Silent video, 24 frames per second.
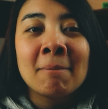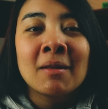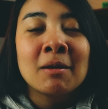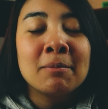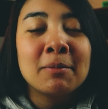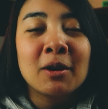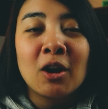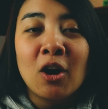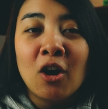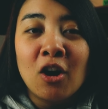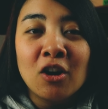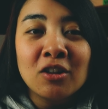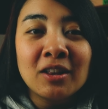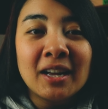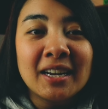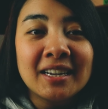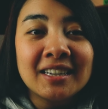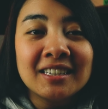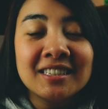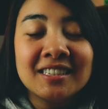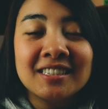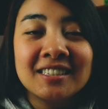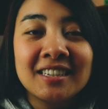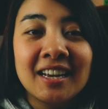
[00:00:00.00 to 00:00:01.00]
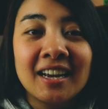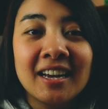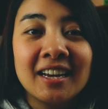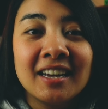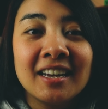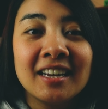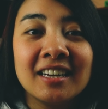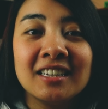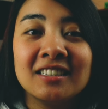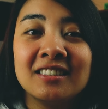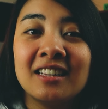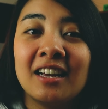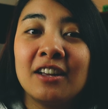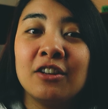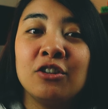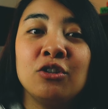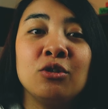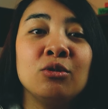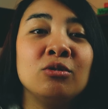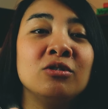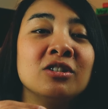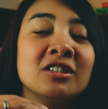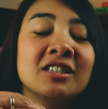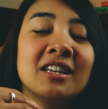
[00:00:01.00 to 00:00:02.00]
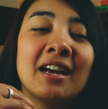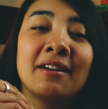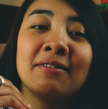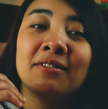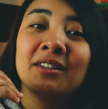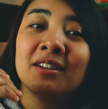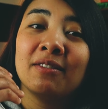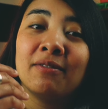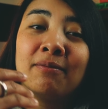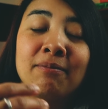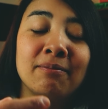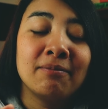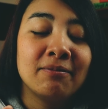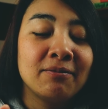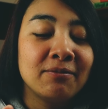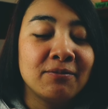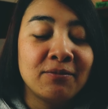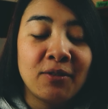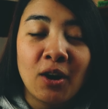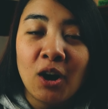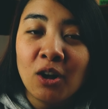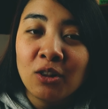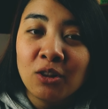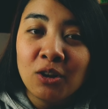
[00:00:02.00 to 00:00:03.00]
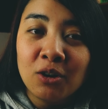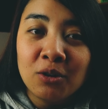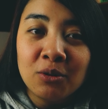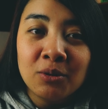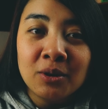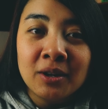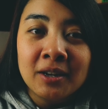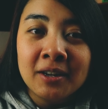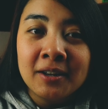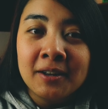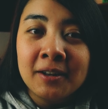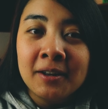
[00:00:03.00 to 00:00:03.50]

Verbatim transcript: But all I can say is that you just have to follow